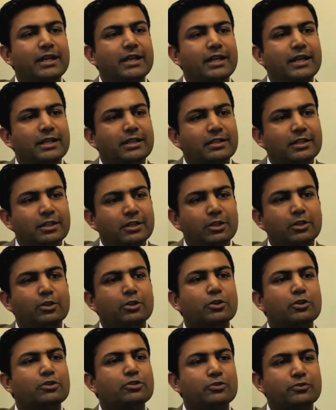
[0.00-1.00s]
it
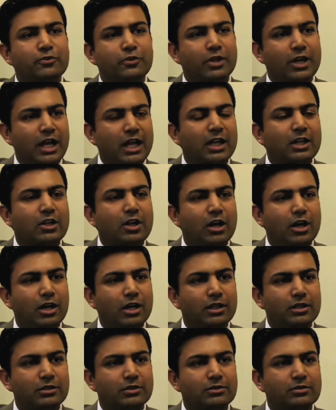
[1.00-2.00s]
looks for
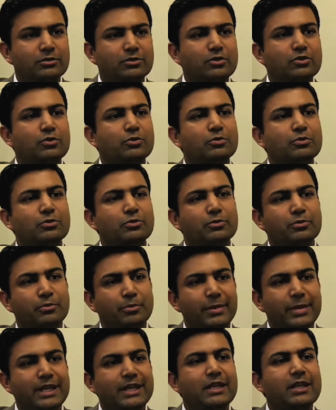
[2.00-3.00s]
alcohol to
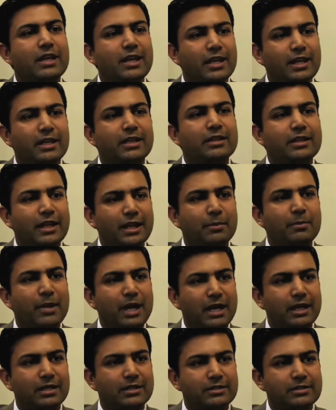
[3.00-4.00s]
maintain that
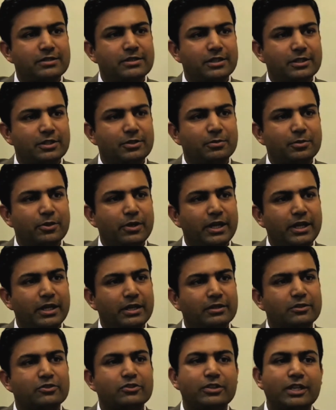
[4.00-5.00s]
balance in the
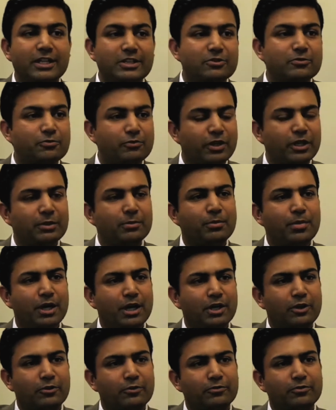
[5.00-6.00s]
brain. So that's one
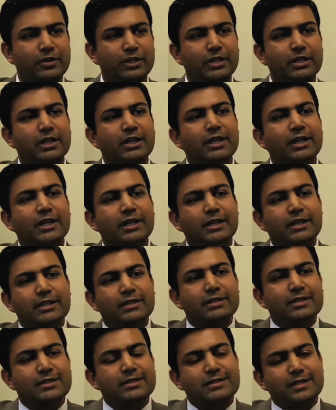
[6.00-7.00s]
part of it.
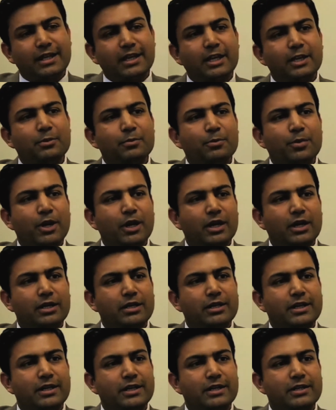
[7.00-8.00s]
The second
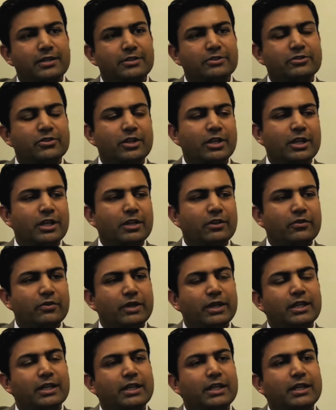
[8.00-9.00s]
part is
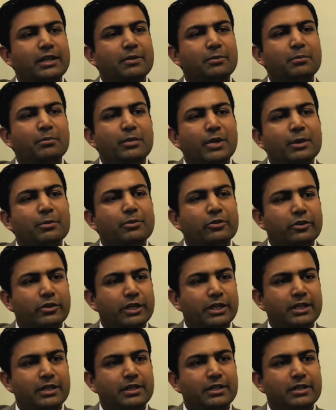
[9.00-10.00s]
really
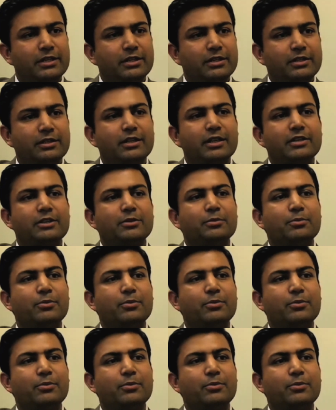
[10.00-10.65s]
memory that the